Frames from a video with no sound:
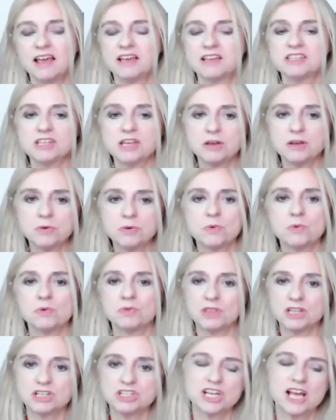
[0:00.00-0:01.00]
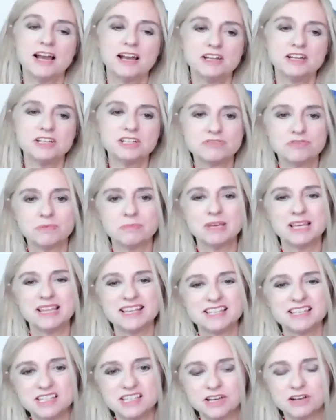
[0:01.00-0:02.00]
So the challenge for me
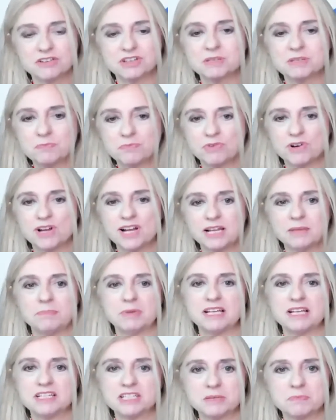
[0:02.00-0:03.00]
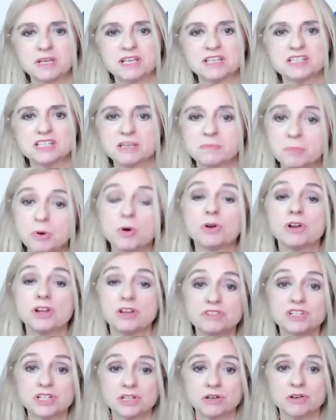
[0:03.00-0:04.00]
this year has really been to be
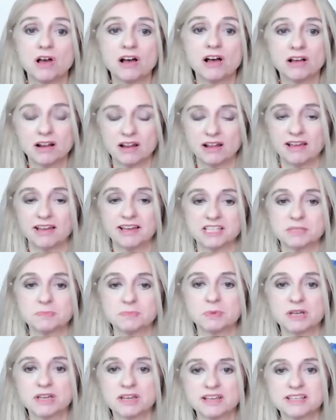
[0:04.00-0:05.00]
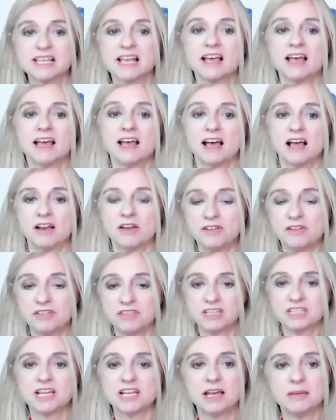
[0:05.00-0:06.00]
supportive to our clients because a lot of
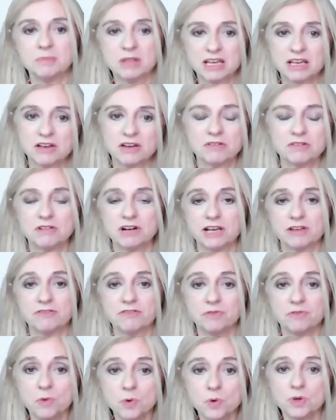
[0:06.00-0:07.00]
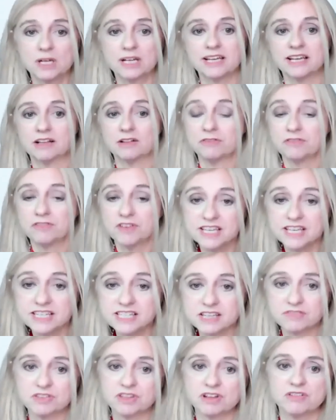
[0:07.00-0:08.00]
the time they can't really afford legal
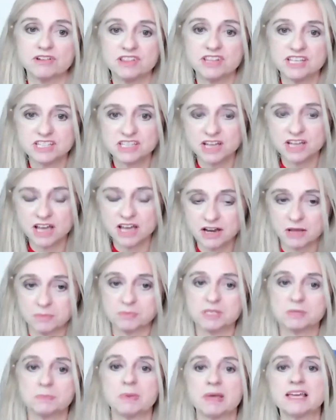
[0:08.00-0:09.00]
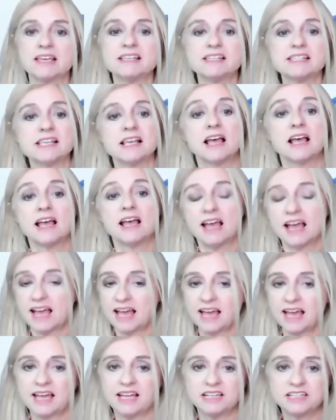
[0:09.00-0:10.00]
fees if they're in the startup space
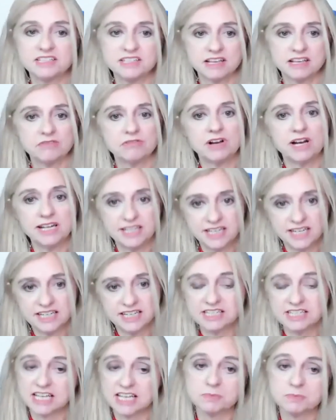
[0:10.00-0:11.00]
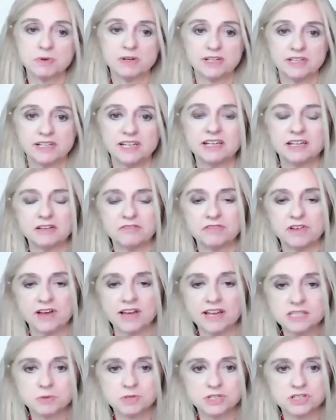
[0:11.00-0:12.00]
and they really need desperately need
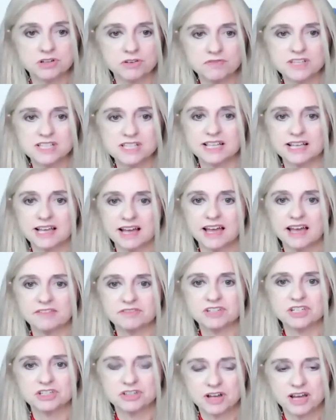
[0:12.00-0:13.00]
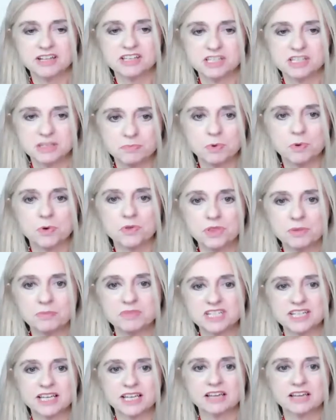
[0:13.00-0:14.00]
advice which obviously I have to try to support
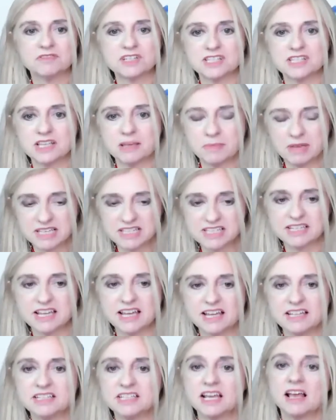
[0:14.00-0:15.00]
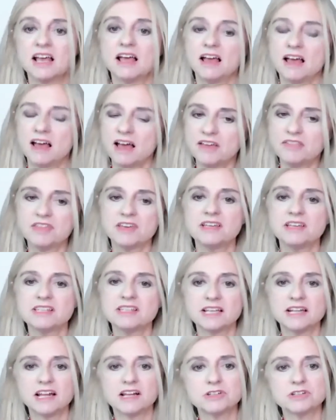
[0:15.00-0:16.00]
them to give to some extent
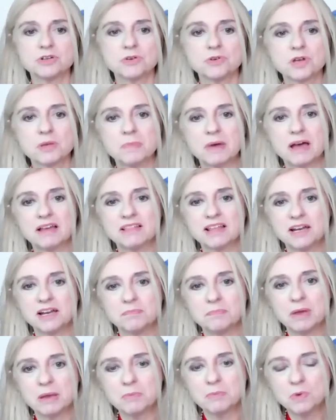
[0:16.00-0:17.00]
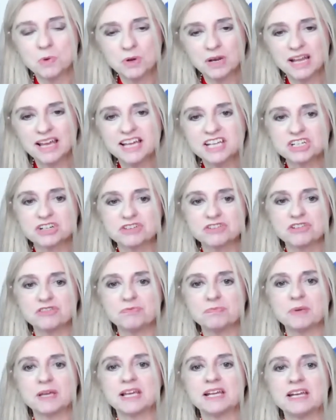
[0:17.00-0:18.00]
Others, and I'll talk about that a bit more later,
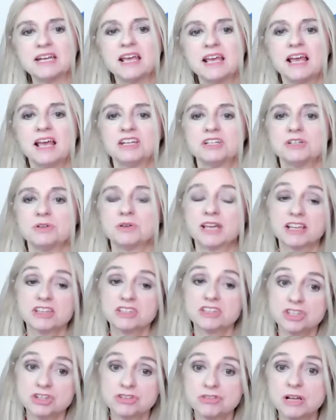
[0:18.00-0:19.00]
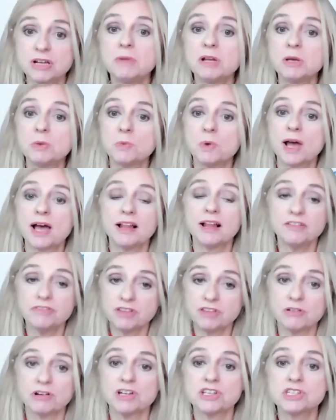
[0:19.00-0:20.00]
have been doing extremely well
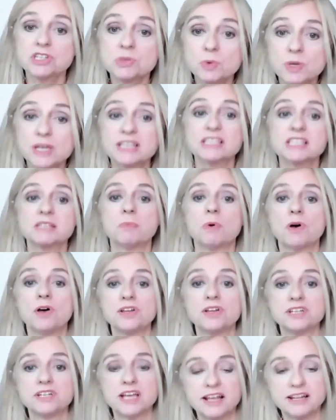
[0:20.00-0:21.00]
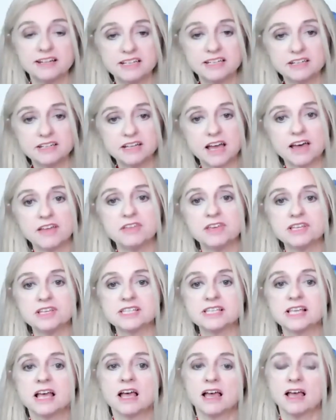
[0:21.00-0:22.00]
if they're in a sweet spot, and
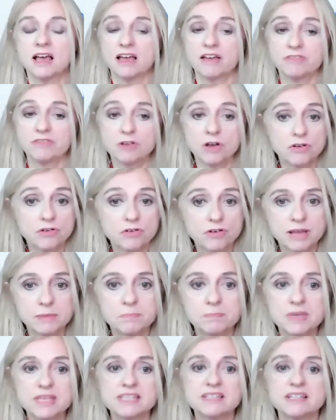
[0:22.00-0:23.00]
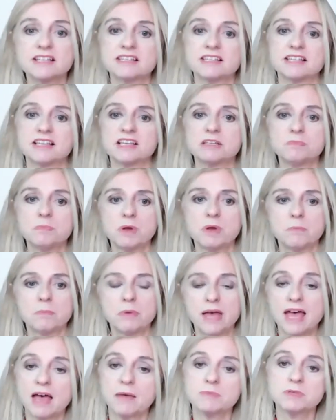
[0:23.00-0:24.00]
others have got great businesses, but
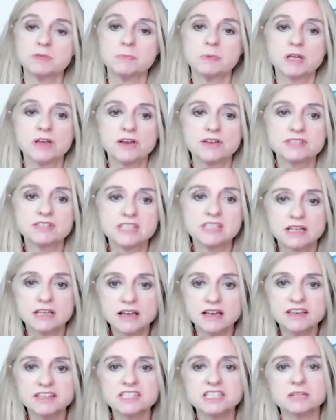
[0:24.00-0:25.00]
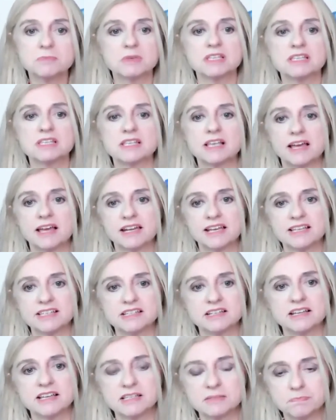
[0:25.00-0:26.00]
perhaps because the customer side
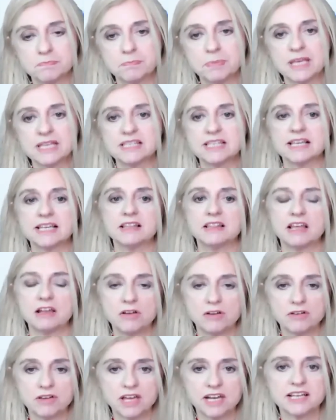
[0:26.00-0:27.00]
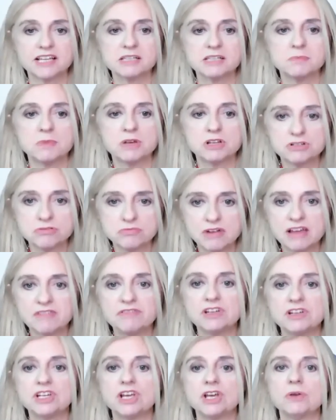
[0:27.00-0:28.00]
isn't as busy and they're not getting as much
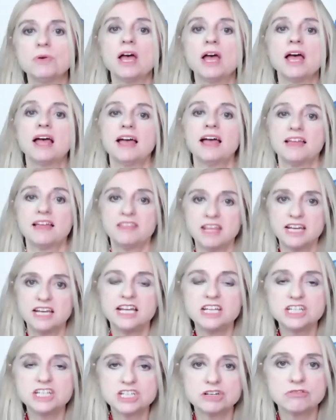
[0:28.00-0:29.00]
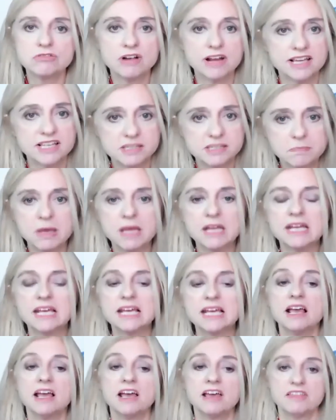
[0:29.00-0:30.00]
revenue and they need to raise
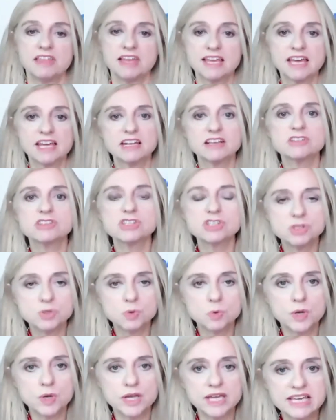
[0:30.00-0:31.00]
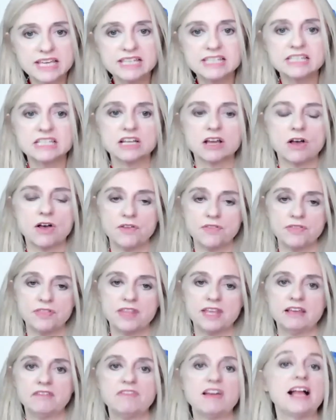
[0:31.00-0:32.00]
money, they're getting squeezed
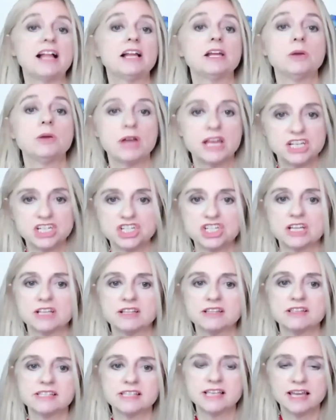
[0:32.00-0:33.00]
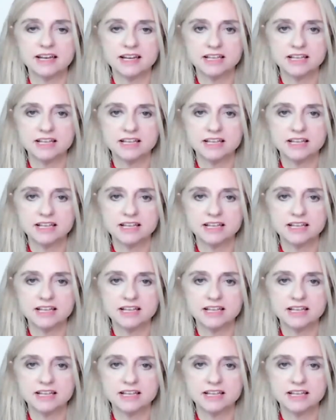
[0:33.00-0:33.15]
on the valuations and